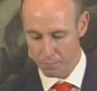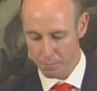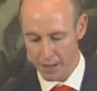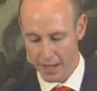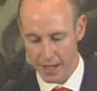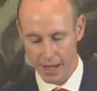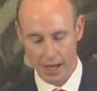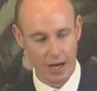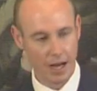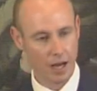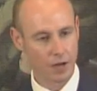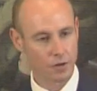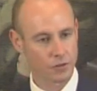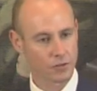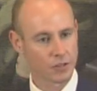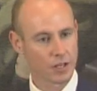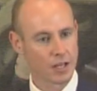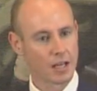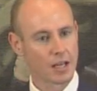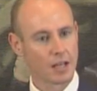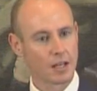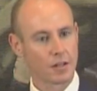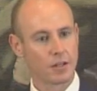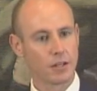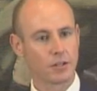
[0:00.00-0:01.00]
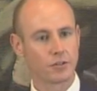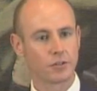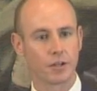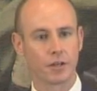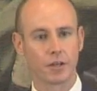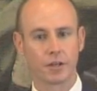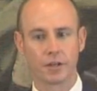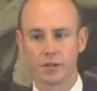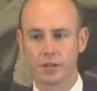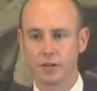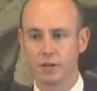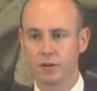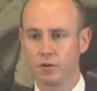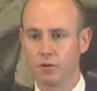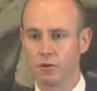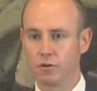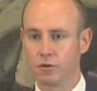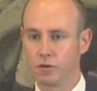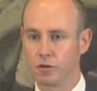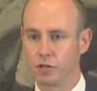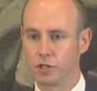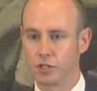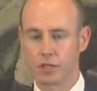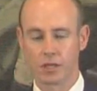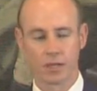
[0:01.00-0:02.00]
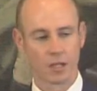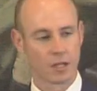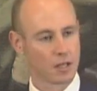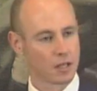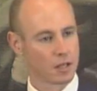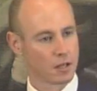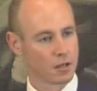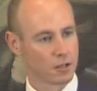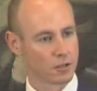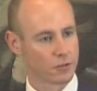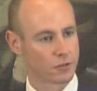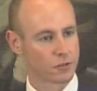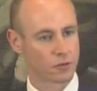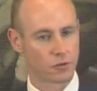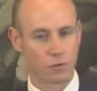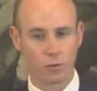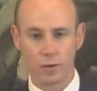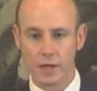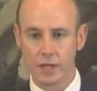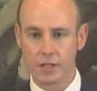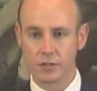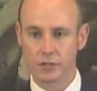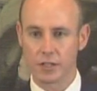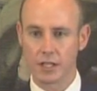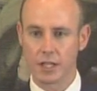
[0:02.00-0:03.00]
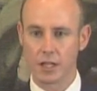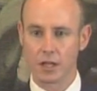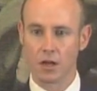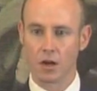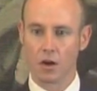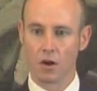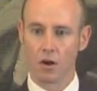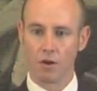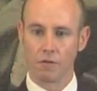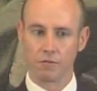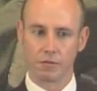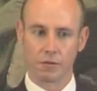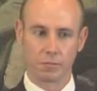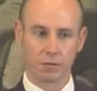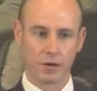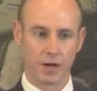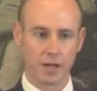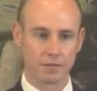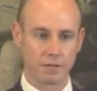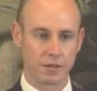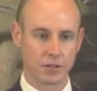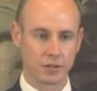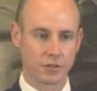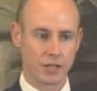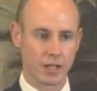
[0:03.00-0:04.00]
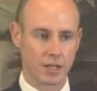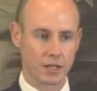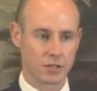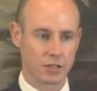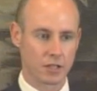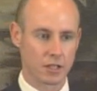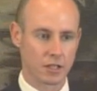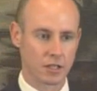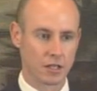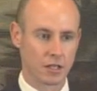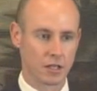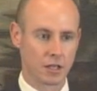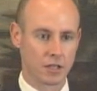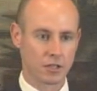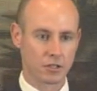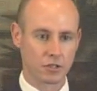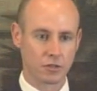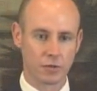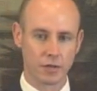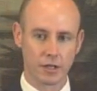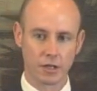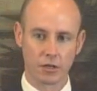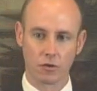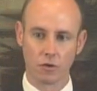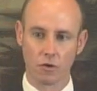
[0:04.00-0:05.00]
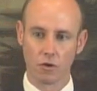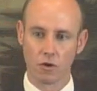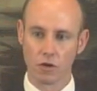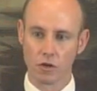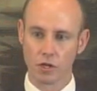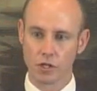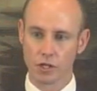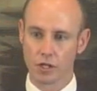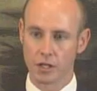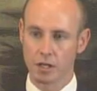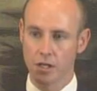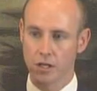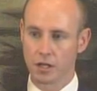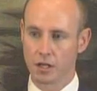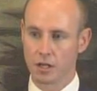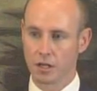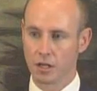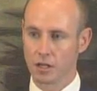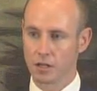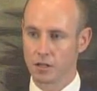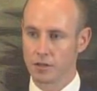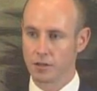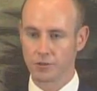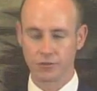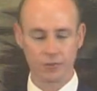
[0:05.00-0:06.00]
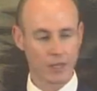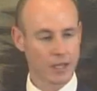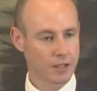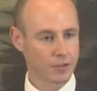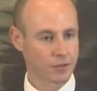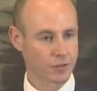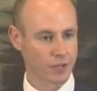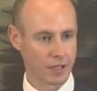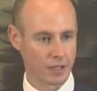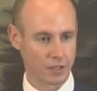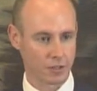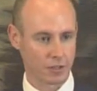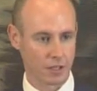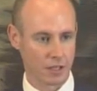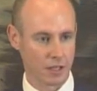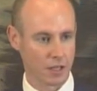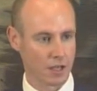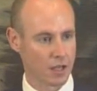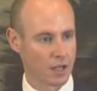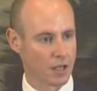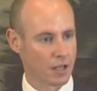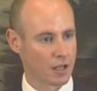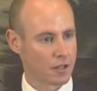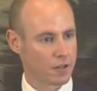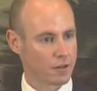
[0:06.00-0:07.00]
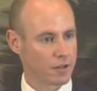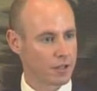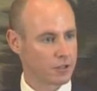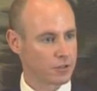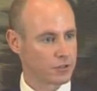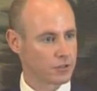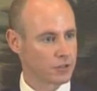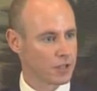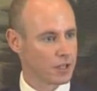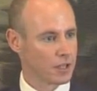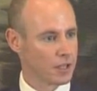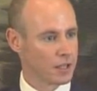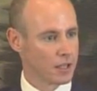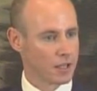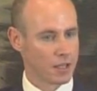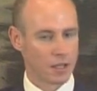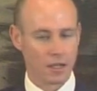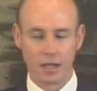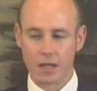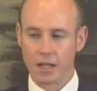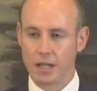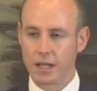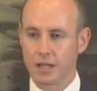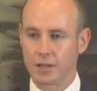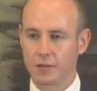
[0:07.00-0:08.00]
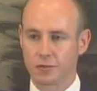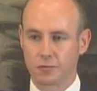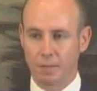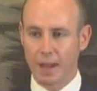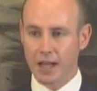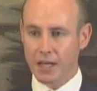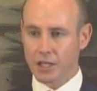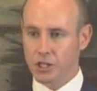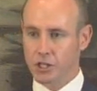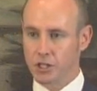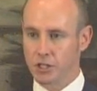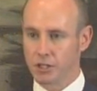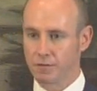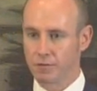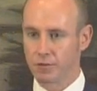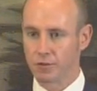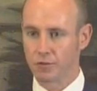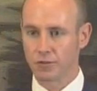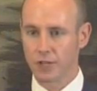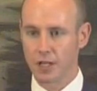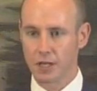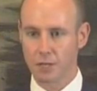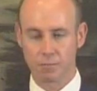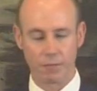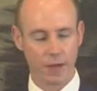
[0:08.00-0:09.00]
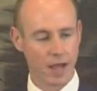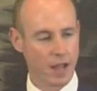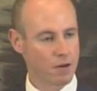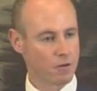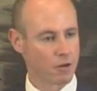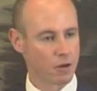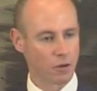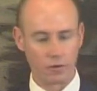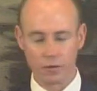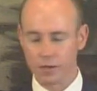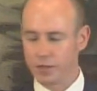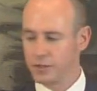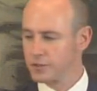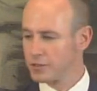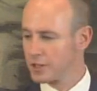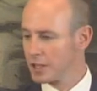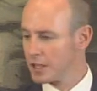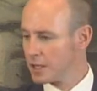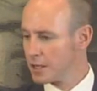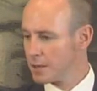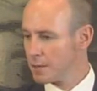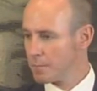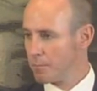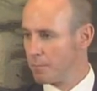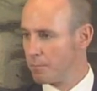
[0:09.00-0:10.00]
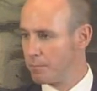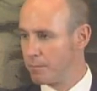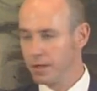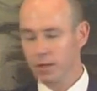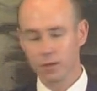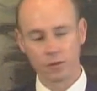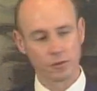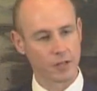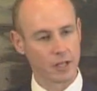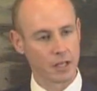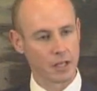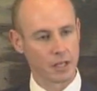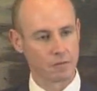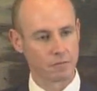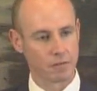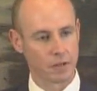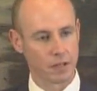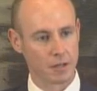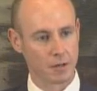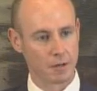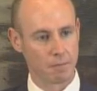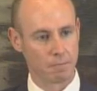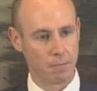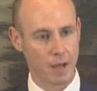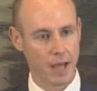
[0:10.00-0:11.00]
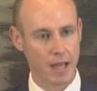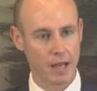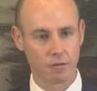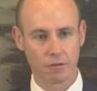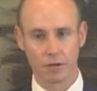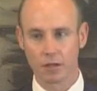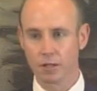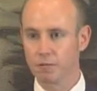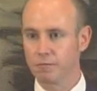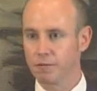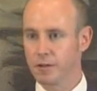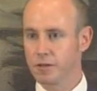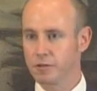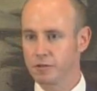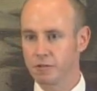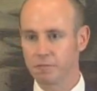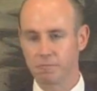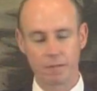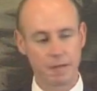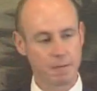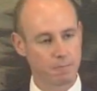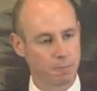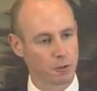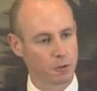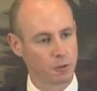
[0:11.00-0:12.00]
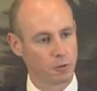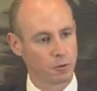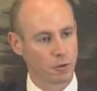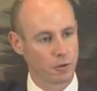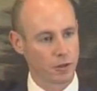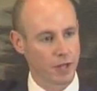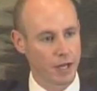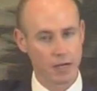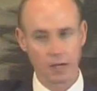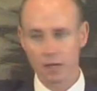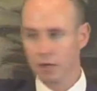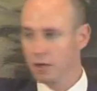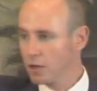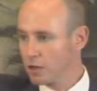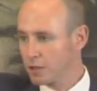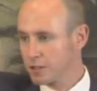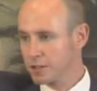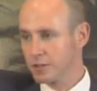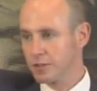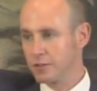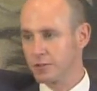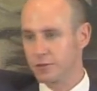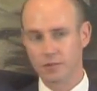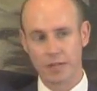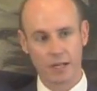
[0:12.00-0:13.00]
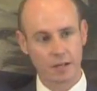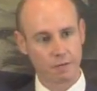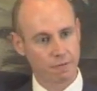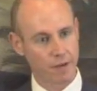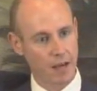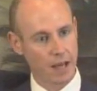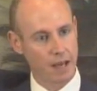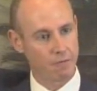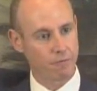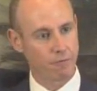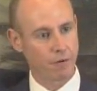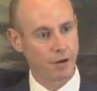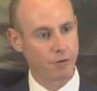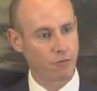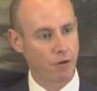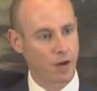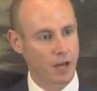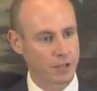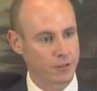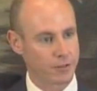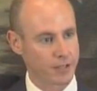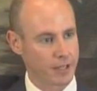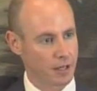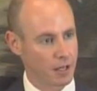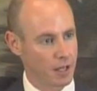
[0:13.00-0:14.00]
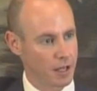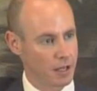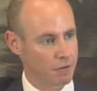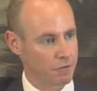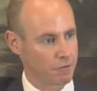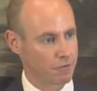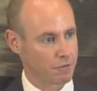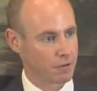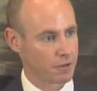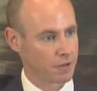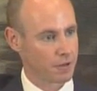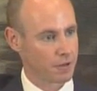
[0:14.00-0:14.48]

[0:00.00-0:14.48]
bailouts, this huge squeezing of the private sector to engorge the state sector. This expansion of the state payroll, this building of a payroll vote of people who will then look to the state for every rise in life.